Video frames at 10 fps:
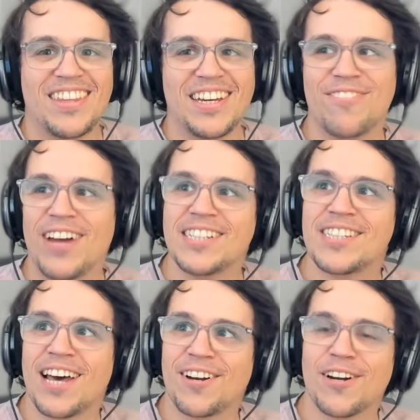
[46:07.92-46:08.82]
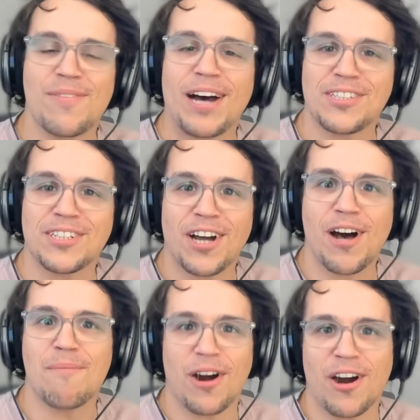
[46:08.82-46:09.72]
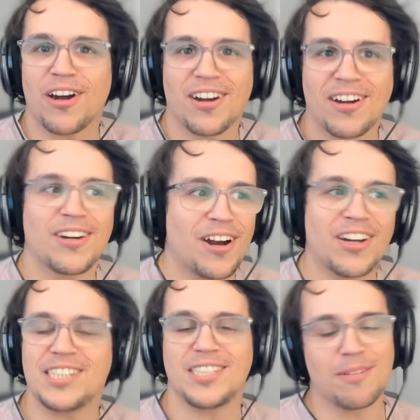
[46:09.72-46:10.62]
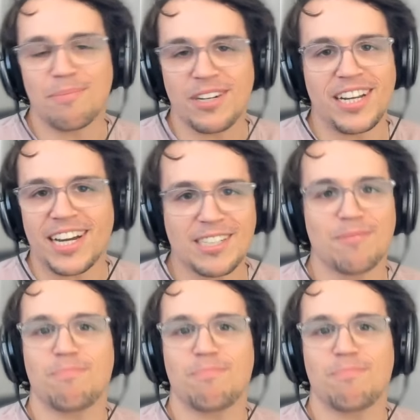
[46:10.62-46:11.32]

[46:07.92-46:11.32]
the events that are about to come are are easy to predict.